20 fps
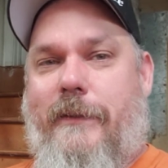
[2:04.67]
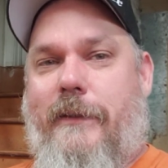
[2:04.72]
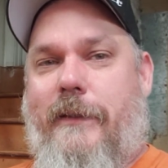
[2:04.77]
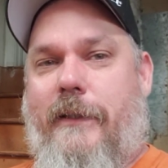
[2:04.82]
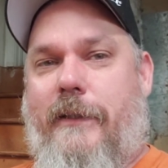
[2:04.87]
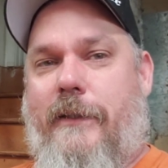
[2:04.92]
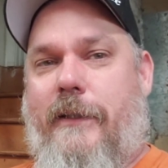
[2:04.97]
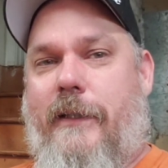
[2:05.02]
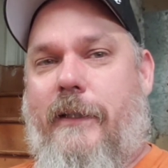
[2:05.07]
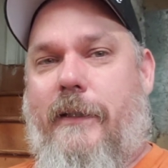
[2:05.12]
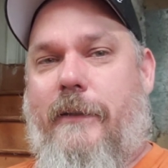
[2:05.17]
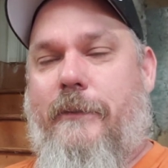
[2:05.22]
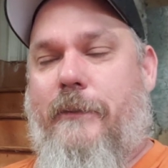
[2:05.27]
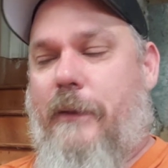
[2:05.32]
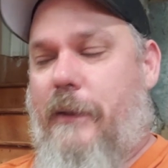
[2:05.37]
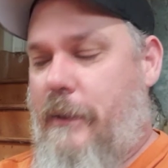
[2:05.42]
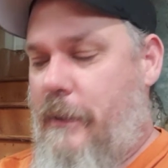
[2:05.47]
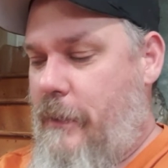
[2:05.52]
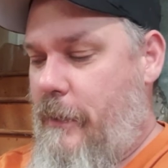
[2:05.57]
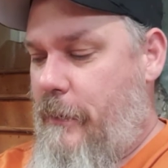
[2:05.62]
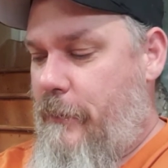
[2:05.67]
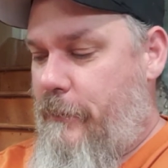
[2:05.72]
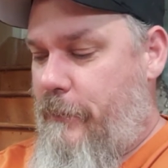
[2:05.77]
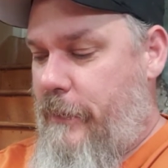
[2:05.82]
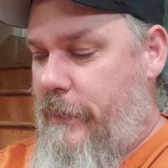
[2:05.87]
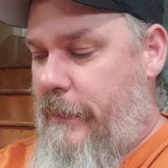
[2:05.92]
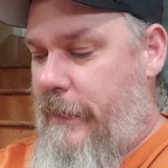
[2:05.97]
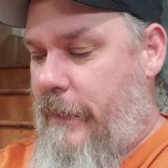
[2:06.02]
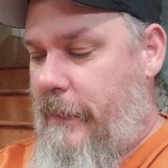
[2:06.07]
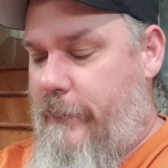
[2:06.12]
It, uh,
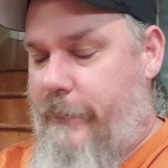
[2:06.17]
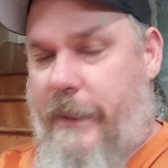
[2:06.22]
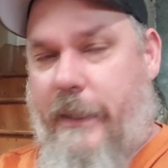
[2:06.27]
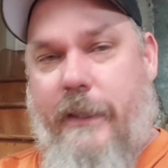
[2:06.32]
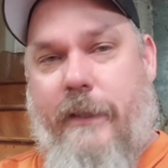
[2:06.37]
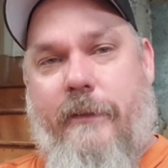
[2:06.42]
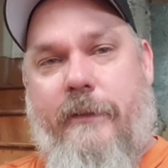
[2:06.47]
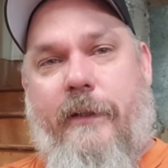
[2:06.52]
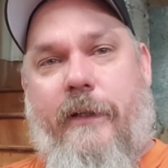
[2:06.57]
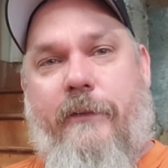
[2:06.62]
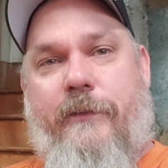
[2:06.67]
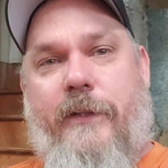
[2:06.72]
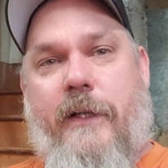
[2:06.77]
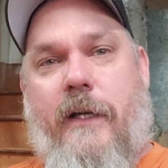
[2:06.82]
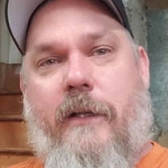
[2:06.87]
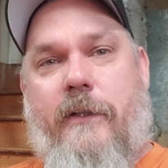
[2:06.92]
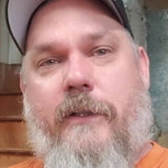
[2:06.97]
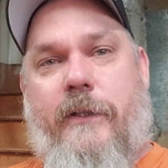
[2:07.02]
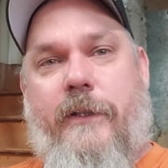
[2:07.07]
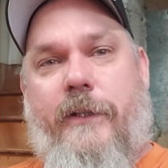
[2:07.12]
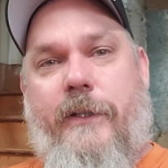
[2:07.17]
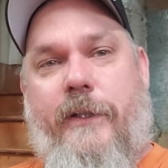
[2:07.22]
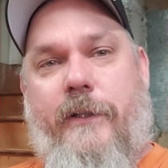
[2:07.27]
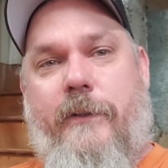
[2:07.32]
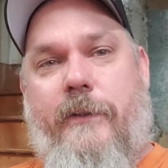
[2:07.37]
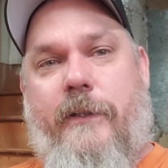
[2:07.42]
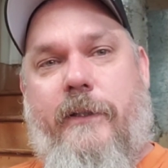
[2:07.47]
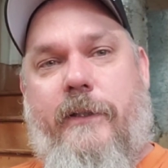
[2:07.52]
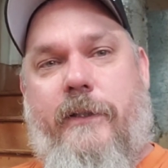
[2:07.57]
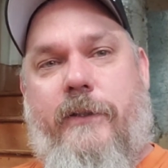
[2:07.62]
but yeah, man, if y'all are
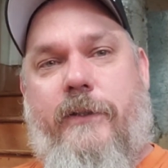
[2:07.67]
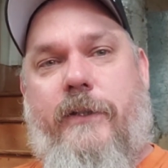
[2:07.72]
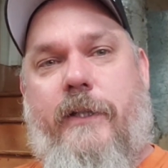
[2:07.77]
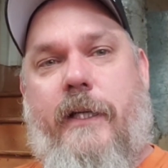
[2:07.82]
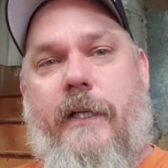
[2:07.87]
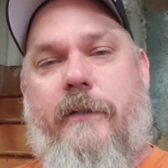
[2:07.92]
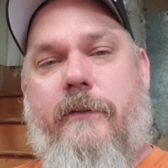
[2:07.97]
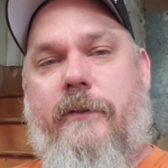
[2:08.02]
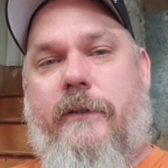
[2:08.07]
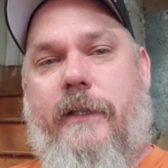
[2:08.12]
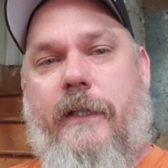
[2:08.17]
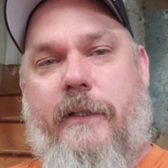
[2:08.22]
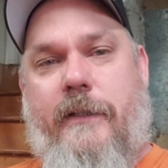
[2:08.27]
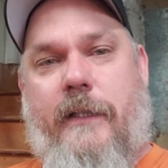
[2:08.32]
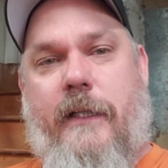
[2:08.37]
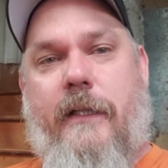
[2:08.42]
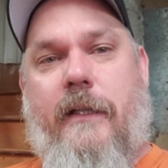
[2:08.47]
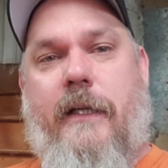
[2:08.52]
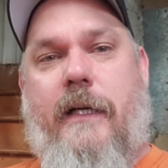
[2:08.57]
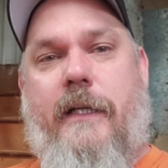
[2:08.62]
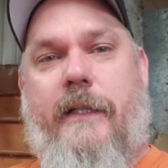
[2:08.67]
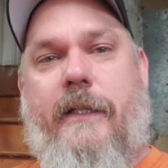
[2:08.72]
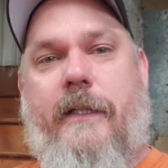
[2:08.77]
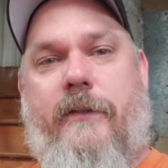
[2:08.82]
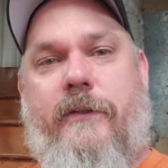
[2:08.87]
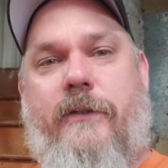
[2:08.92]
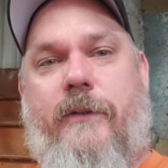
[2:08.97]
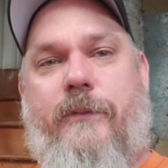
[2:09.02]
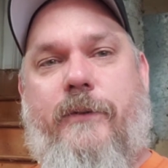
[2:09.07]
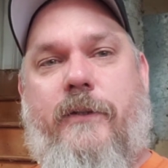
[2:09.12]
new to this channel, hit that like
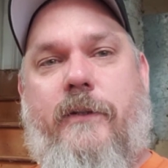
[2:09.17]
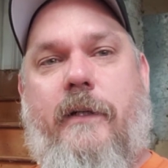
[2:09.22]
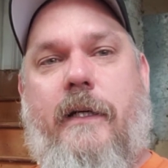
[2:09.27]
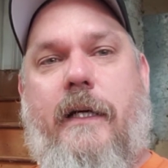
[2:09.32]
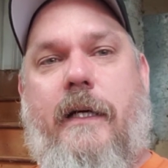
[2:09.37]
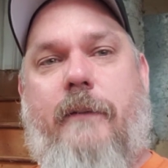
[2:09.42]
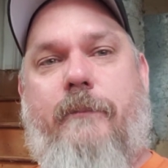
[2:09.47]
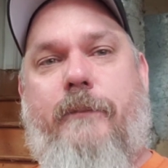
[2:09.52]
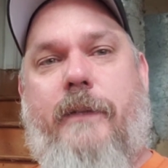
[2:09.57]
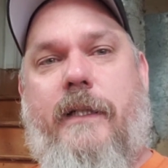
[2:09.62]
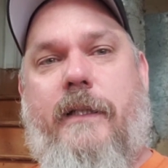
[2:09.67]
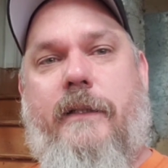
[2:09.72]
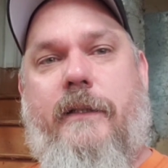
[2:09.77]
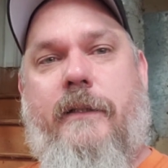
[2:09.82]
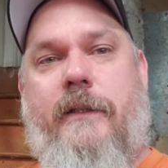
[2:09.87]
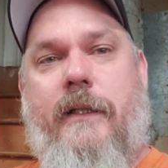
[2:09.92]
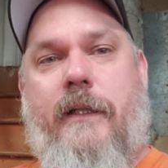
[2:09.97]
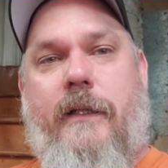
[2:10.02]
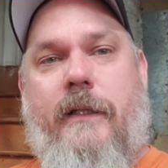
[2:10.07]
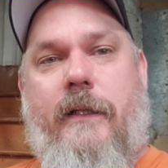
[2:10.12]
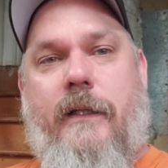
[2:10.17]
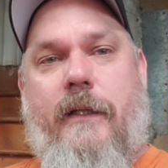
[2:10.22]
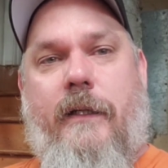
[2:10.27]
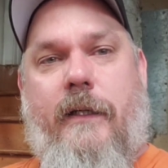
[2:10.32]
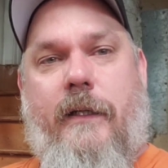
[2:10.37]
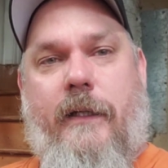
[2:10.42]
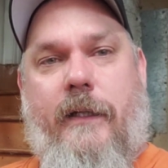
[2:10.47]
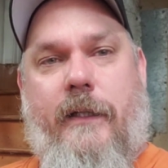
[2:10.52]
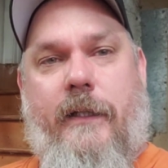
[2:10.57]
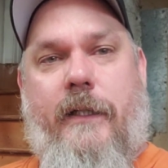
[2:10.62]
and subscribe button
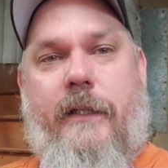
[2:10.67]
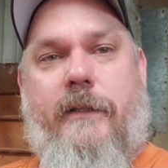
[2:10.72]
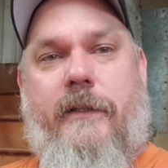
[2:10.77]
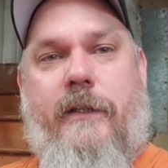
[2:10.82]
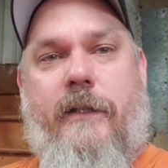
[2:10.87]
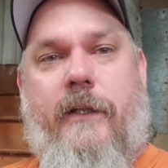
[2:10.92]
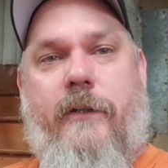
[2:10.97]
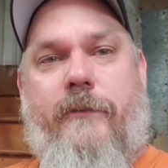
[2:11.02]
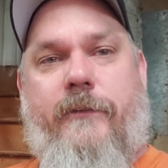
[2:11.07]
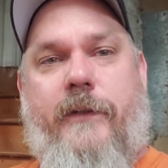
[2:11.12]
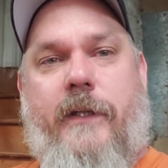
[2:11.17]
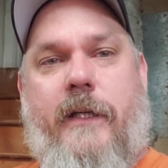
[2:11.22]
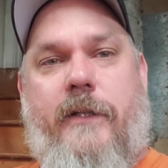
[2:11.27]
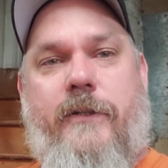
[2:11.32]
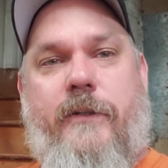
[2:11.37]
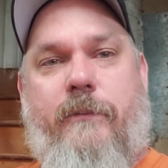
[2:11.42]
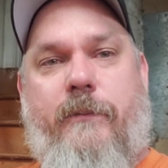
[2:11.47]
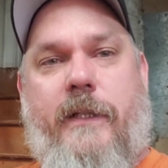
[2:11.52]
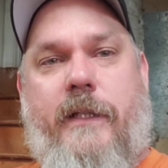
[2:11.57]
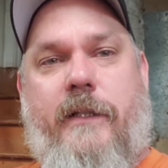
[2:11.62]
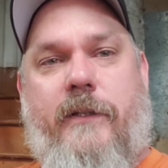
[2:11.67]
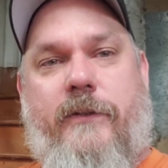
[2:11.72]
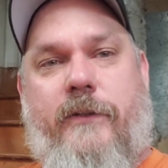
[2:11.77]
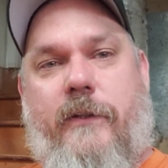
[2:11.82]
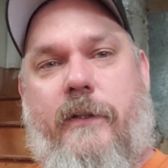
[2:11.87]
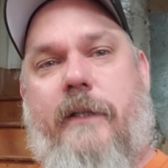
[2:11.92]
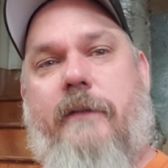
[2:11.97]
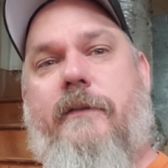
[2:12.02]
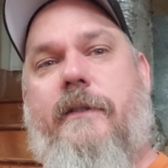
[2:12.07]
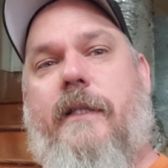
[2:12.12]
and hit the notification bell
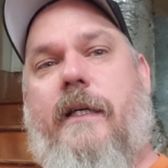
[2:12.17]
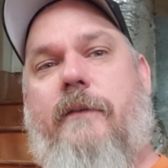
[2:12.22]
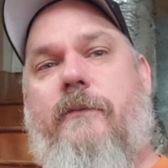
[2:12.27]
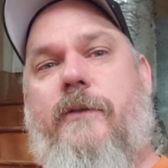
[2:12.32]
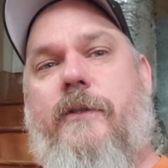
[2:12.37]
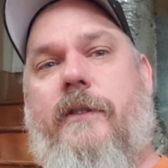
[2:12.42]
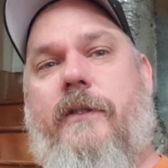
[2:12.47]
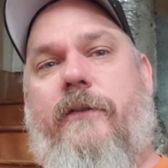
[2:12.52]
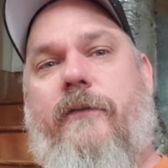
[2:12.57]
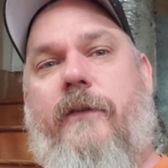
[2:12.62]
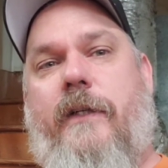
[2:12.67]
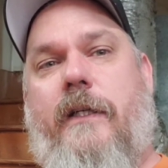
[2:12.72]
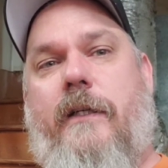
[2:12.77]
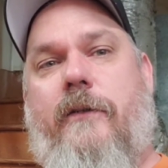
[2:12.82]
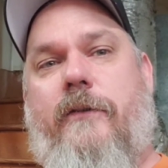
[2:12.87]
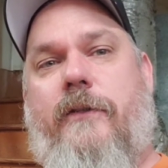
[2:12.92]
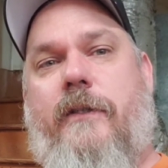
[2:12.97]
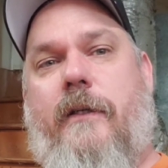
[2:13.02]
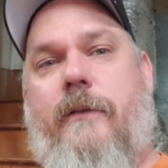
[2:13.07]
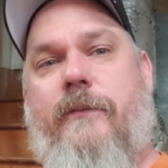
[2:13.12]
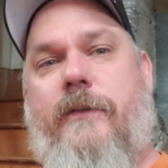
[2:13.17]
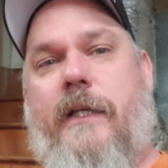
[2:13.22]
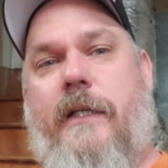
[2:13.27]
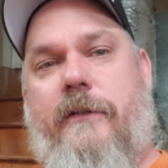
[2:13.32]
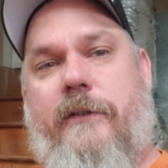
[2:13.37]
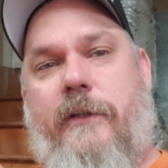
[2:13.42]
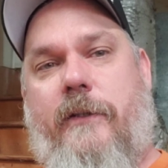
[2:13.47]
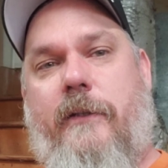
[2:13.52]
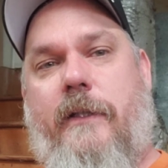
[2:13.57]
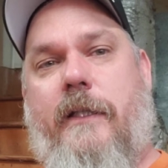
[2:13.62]
so every time one of these videos comes
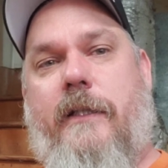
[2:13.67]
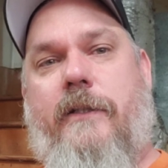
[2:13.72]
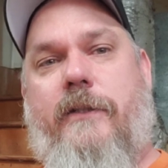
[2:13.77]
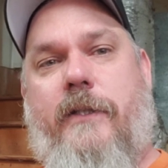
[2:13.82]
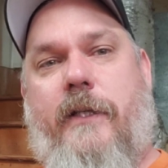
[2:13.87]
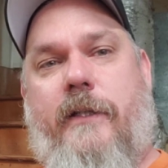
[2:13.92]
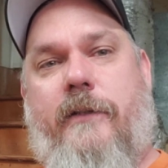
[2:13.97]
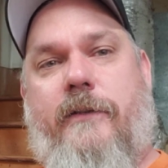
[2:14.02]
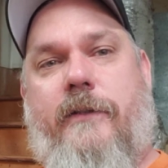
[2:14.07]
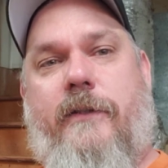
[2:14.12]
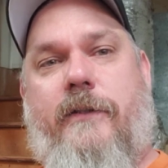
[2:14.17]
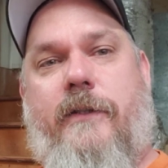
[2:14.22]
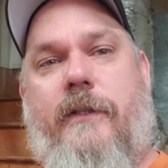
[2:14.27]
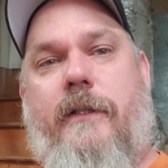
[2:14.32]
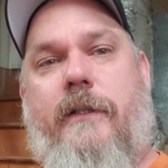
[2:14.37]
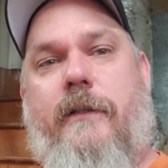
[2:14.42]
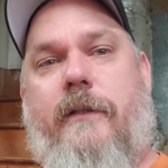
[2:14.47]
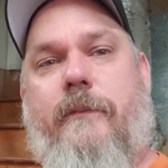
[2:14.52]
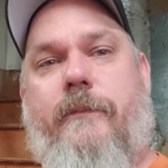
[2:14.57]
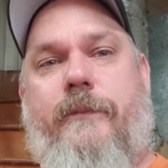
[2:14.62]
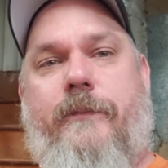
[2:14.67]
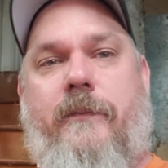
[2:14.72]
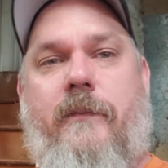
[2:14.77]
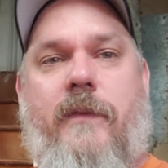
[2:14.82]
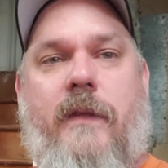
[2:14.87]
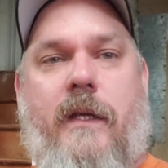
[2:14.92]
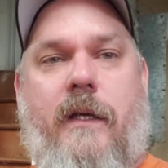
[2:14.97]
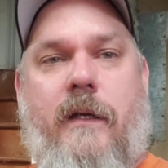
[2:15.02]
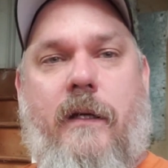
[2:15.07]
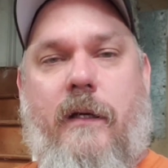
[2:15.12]
out, you get a chance to see them.
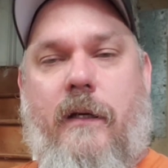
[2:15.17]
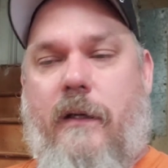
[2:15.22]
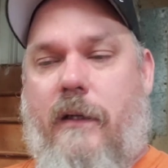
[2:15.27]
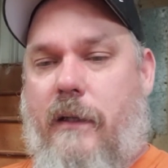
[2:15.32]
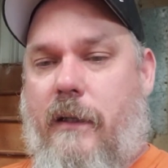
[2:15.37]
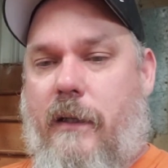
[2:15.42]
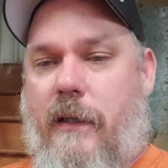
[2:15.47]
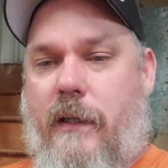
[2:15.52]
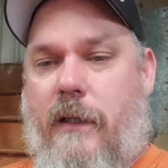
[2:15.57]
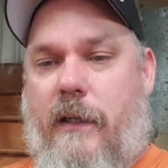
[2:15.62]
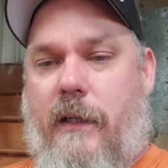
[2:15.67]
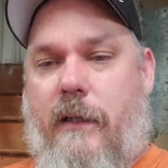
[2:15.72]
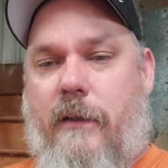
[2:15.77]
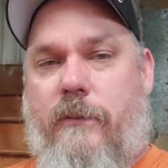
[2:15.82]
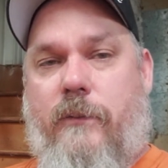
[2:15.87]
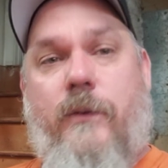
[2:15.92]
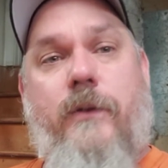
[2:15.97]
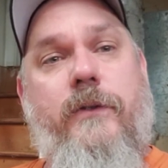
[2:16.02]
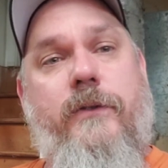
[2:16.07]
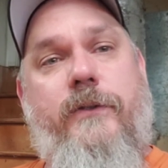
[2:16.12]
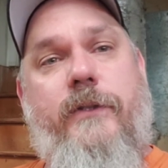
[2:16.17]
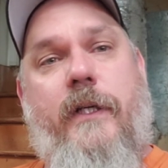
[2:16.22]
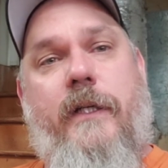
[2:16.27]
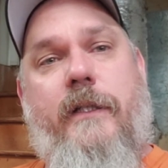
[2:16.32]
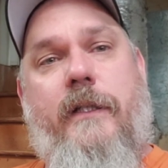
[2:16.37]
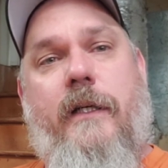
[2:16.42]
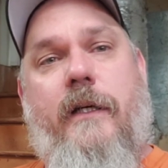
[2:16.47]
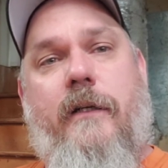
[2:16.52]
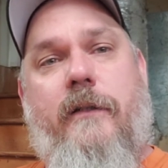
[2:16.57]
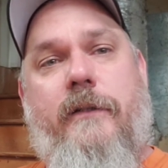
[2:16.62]
And we'll
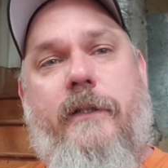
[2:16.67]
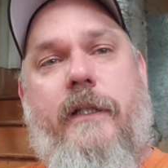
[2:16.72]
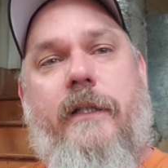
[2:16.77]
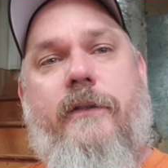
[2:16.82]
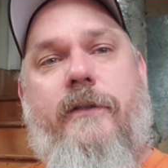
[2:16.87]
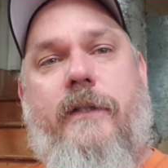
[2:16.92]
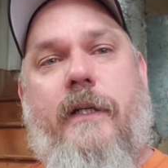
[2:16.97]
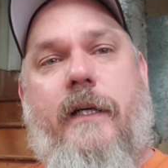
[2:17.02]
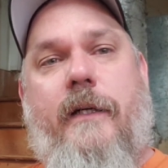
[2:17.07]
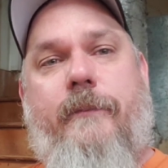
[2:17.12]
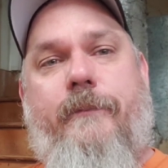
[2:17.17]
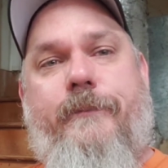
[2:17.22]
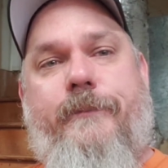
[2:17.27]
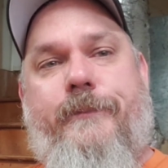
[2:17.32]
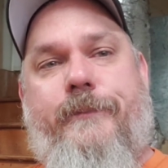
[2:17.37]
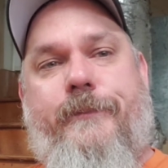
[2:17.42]
check y'all next time.